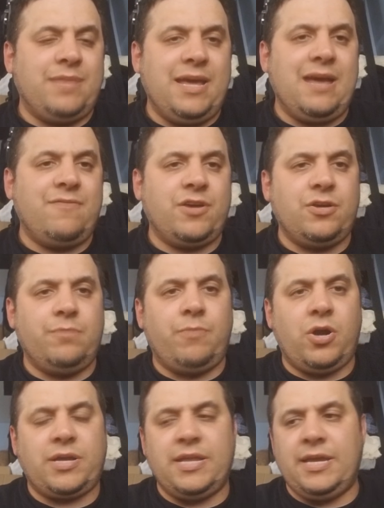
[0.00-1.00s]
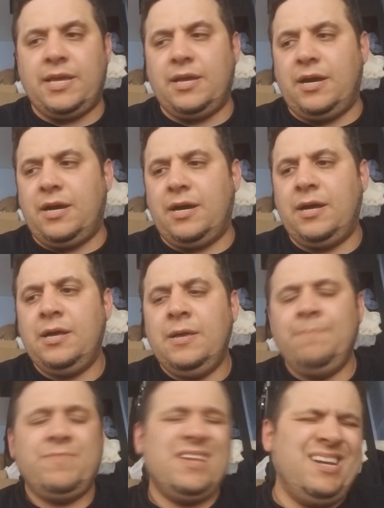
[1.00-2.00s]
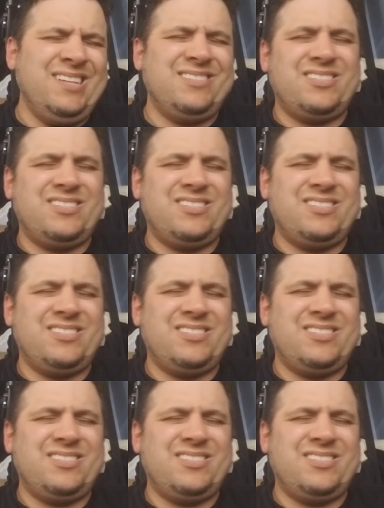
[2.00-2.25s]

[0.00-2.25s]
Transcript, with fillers: They have a good marketing uh, uh,